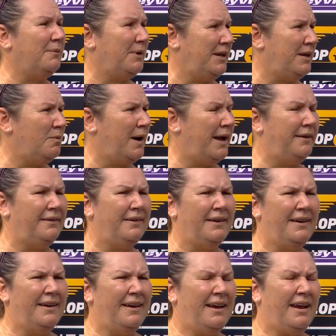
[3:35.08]
when he won,
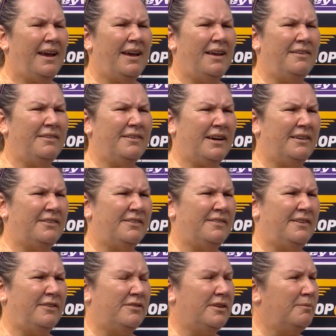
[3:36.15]
and I just
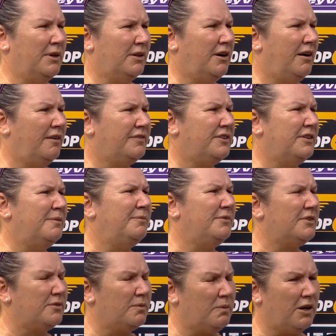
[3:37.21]
said to him, look after him,
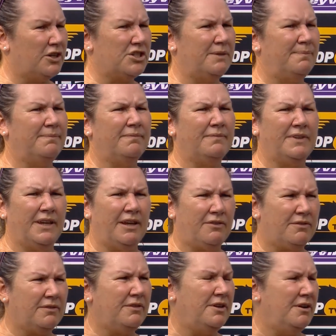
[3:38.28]
just wash him,
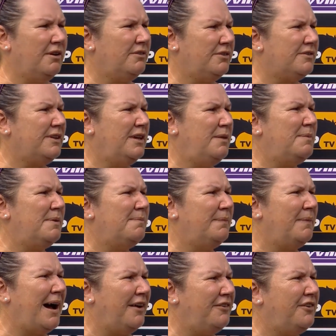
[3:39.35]
get you know just keep
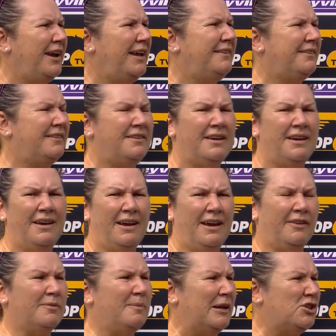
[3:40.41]
him hydrated
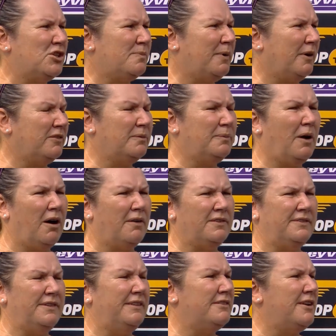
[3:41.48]
as much as possible.
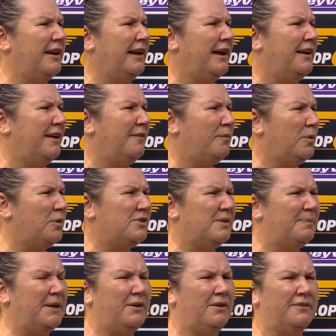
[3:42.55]
Obviously, he's not allowed to have water
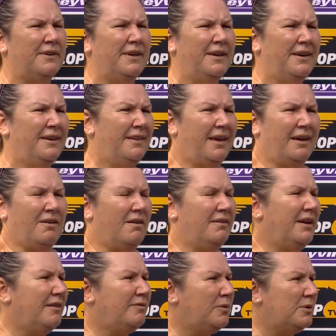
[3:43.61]
because they
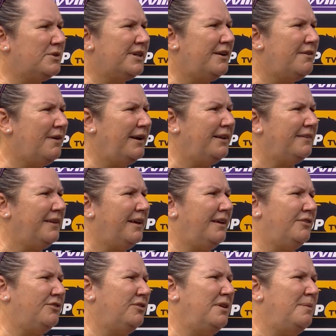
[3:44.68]
can't have water and run it uh,
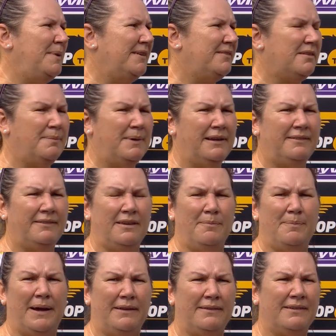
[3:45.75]
to their best ability.
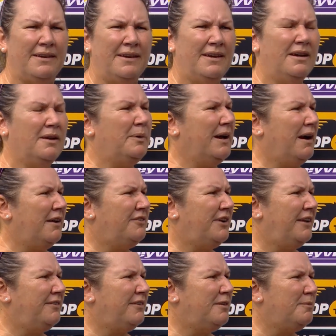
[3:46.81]
But we
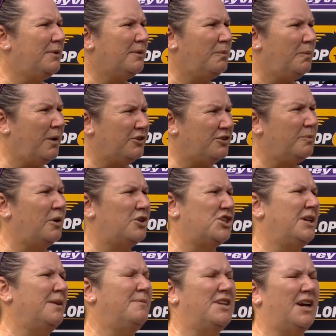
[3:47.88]
hydrated him with wash,
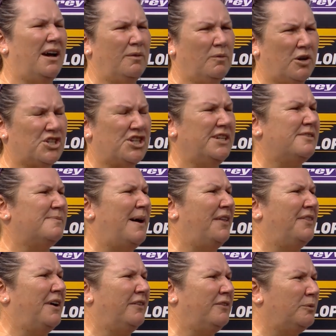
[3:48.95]
washing him down, washing his
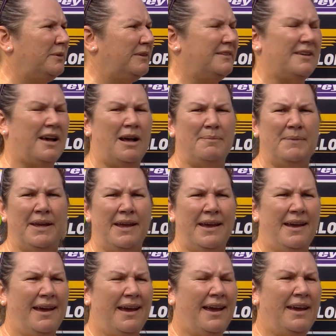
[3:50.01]
mouth out all the time.
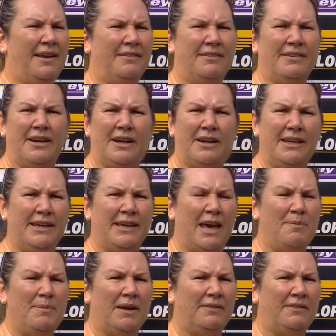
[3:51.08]
And uh, he
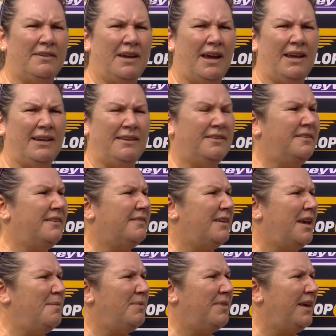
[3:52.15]
came here today. He did the
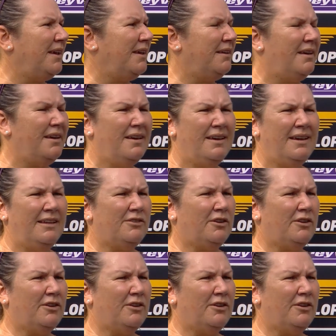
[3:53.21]
same thing. He